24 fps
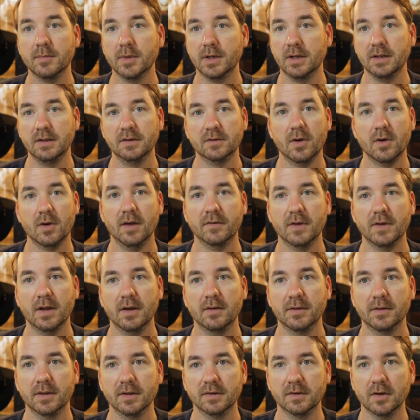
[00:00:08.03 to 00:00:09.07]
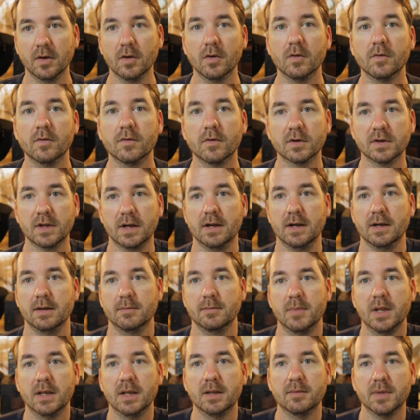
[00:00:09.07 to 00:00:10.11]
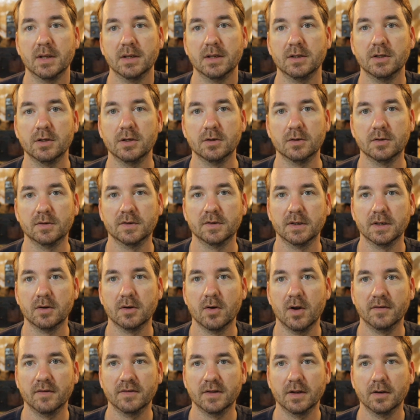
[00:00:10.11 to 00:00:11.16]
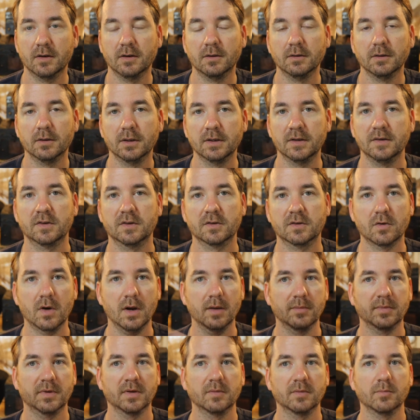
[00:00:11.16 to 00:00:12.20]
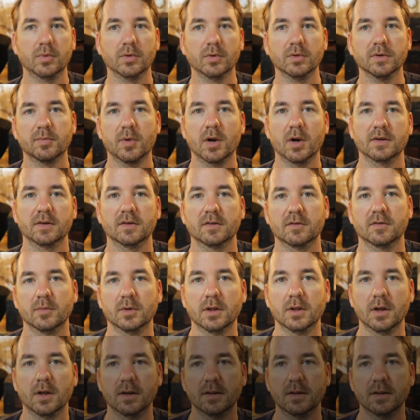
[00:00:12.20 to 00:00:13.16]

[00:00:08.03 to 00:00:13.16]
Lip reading: And he's graphed out this over time, many, many years. And he graphs out, he scrapes and pulls prices from a lot of the